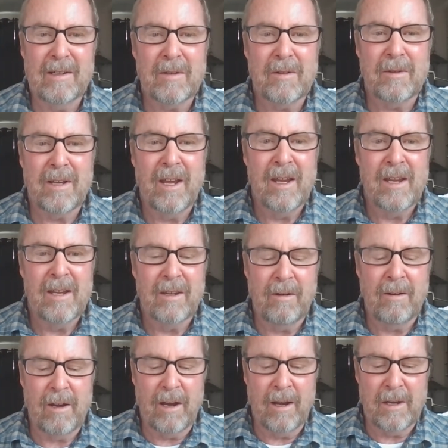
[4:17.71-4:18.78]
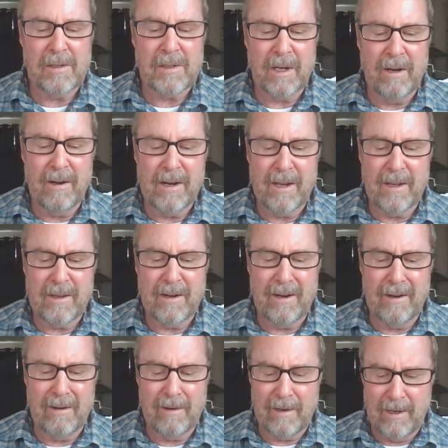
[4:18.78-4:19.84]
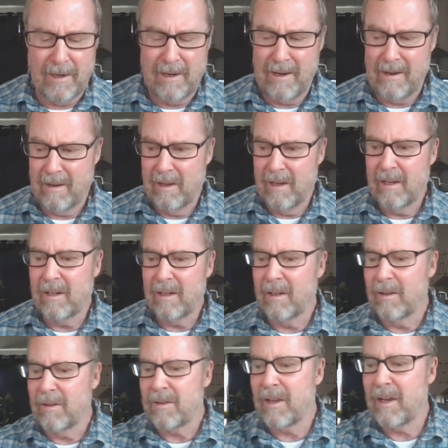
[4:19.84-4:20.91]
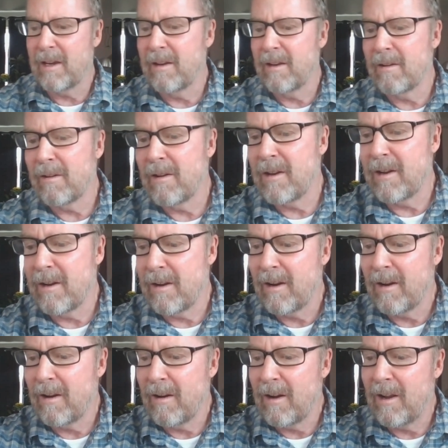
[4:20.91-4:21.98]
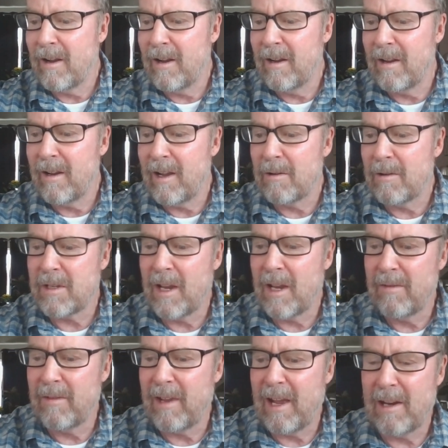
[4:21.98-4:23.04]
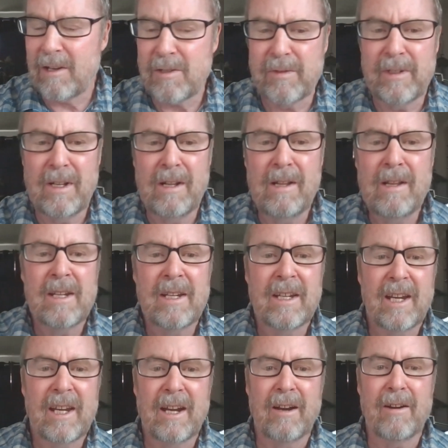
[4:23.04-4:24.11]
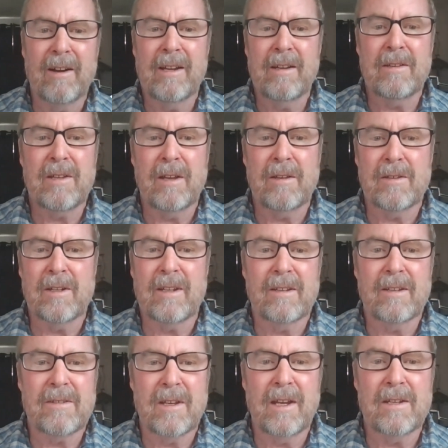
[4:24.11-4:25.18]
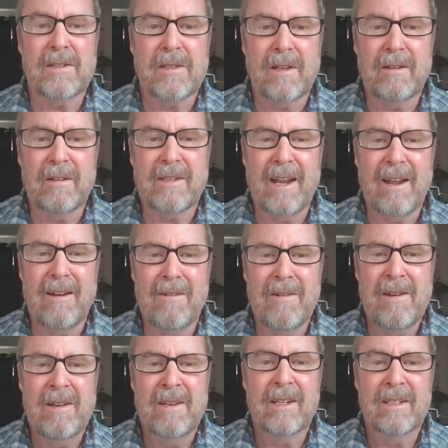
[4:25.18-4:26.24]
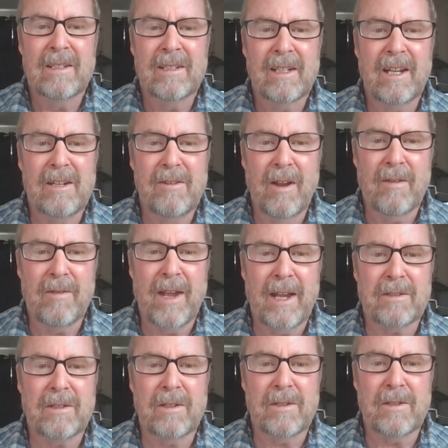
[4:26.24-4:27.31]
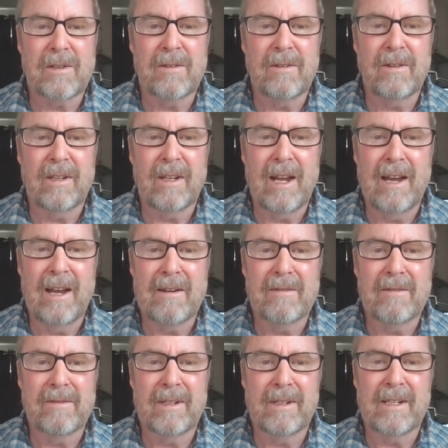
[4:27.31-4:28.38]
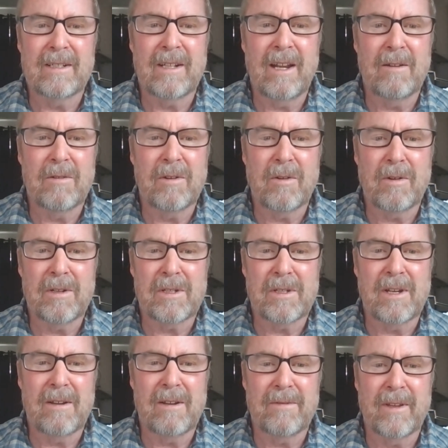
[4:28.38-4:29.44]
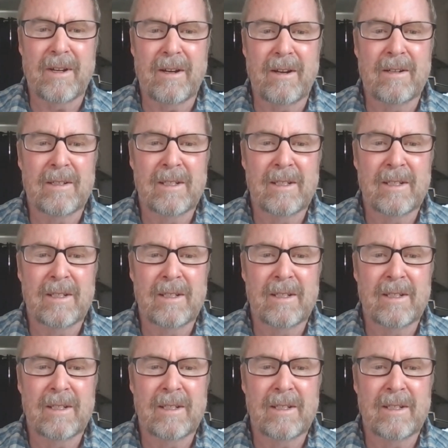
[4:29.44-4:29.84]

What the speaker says: When you're in a nice area there, you say you're near outside of Asheville area. It sounds like it's a nice little town, and you have access to a lot of outdoor stuff there.